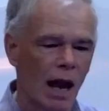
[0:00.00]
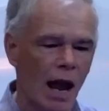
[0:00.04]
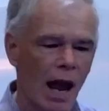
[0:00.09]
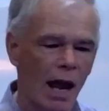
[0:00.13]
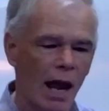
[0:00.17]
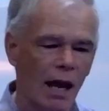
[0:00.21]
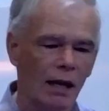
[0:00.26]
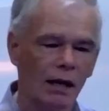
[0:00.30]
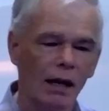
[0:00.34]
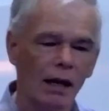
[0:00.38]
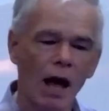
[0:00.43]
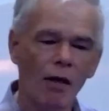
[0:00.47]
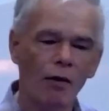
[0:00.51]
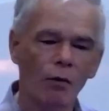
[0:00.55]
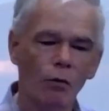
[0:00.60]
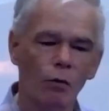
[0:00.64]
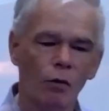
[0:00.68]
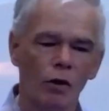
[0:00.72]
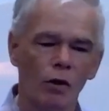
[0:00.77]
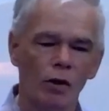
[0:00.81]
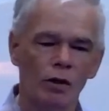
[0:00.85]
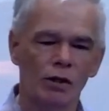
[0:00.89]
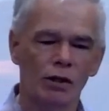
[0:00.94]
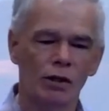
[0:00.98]
In other
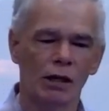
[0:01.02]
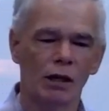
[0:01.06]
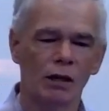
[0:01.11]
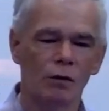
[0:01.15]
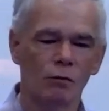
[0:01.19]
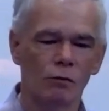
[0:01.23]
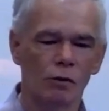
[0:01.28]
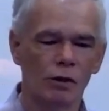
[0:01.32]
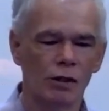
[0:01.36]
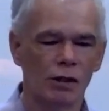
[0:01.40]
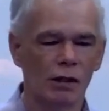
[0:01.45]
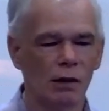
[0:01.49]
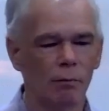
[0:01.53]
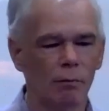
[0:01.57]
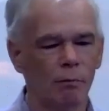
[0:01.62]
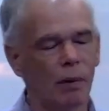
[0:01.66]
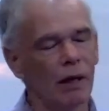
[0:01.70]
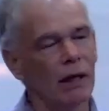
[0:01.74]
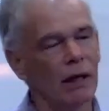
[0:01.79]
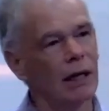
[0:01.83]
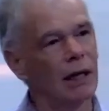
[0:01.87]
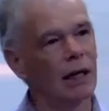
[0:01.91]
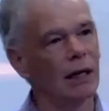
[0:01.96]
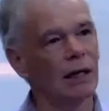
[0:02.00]
words, it was the
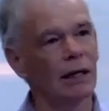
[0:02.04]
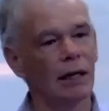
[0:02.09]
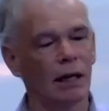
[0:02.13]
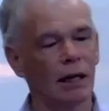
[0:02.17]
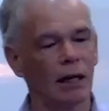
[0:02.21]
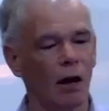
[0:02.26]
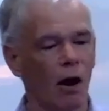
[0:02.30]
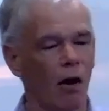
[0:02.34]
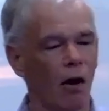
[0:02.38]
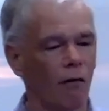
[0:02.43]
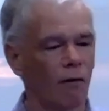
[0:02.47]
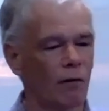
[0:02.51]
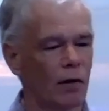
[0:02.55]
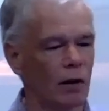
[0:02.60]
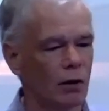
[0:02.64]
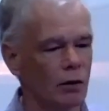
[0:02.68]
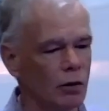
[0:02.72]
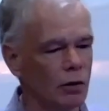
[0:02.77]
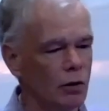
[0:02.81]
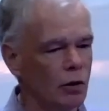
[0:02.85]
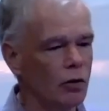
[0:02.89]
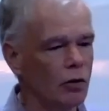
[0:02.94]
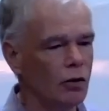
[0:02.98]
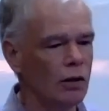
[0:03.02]
beginning of the
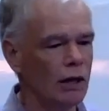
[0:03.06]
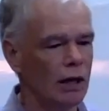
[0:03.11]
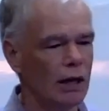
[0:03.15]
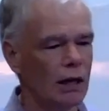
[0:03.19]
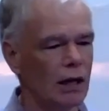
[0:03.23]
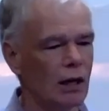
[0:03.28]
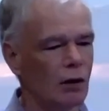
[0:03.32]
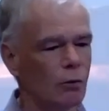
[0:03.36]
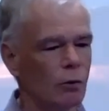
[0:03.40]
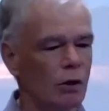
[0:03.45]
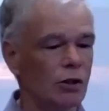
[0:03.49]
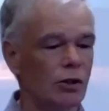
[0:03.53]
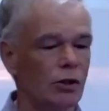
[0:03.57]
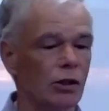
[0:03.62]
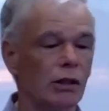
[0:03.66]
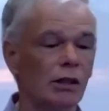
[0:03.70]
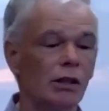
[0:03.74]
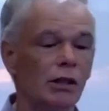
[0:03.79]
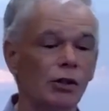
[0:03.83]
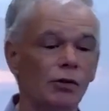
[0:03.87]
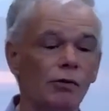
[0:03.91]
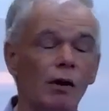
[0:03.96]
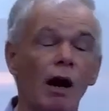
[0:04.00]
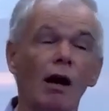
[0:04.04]
new year, which in
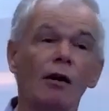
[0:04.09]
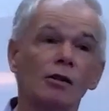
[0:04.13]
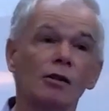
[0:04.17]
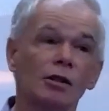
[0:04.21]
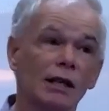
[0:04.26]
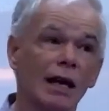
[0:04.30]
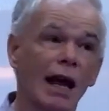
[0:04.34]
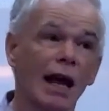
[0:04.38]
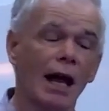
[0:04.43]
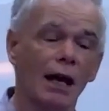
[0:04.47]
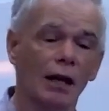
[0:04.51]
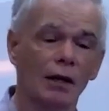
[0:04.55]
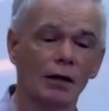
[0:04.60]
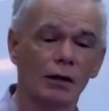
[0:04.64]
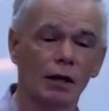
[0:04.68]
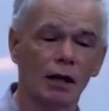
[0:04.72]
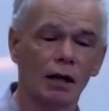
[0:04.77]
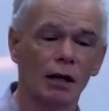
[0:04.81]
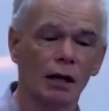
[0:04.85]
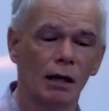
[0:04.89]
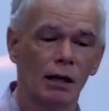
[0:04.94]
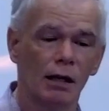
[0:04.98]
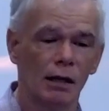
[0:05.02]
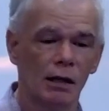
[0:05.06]
Israel's
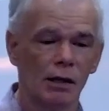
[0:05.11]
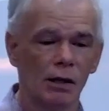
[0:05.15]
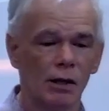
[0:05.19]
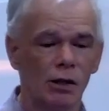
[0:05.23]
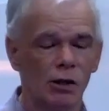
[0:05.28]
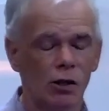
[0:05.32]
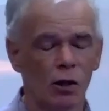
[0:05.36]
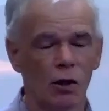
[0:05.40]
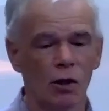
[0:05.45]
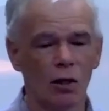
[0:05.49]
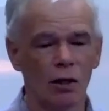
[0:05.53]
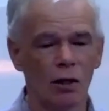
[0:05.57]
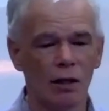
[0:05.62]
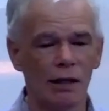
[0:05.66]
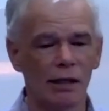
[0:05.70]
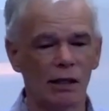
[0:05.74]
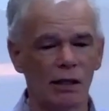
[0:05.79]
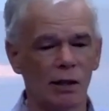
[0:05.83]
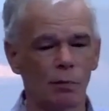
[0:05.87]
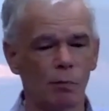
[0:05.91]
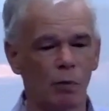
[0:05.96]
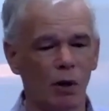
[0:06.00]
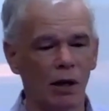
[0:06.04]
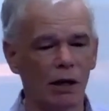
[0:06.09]
calendar is early
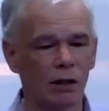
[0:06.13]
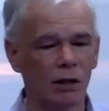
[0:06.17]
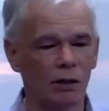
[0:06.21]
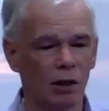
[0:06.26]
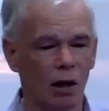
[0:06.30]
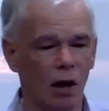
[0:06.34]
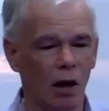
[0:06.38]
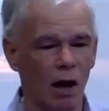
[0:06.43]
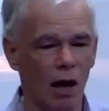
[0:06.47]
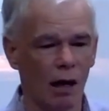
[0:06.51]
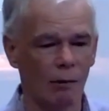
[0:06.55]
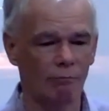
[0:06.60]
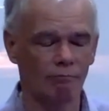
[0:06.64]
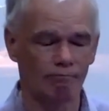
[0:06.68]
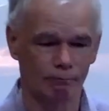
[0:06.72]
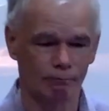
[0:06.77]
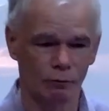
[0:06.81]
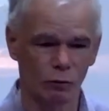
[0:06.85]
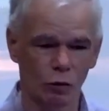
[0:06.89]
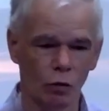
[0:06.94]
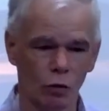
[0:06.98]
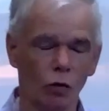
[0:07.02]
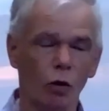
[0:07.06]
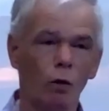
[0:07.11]
springtime,
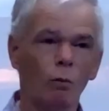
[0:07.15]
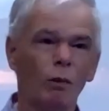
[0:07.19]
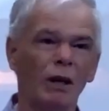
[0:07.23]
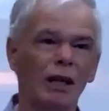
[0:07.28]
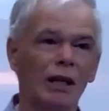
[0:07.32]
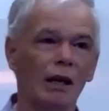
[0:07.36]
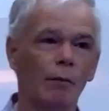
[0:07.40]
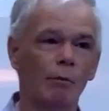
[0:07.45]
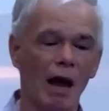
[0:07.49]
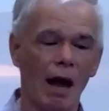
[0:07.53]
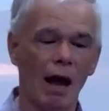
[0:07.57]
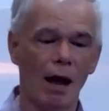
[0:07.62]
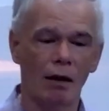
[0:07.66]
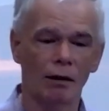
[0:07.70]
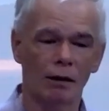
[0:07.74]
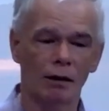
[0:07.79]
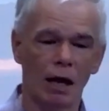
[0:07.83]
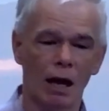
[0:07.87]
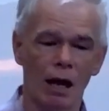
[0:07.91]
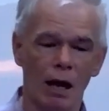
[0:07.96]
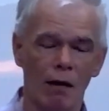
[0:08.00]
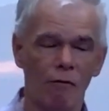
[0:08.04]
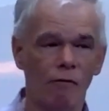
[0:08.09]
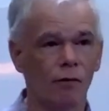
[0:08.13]
normally
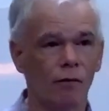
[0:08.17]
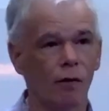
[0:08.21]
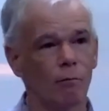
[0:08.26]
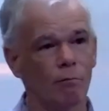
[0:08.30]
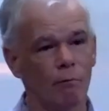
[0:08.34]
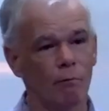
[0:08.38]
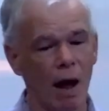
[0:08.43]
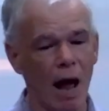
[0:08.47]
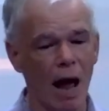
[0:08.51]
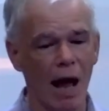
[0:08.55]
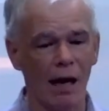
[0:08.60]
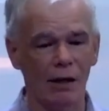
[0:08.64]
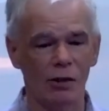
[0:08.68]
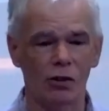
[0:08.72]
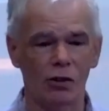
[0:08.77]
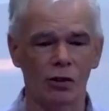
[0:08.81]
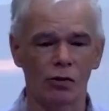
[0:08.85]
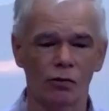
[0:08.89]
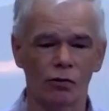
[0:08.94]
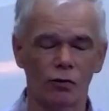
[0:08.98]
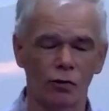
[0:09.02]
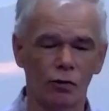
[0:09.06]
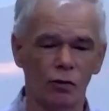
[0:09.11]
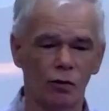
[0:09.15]
about from March
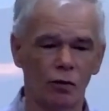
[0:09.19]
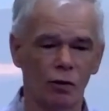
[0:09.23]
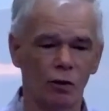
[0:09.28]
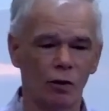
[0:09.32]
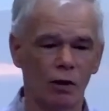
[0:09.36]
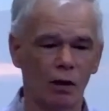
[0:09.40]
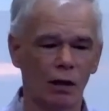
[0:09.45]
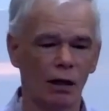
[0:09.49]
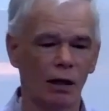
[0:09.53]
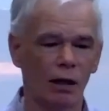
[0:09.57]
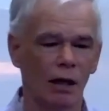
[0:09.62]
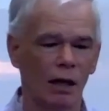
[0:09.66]
through to the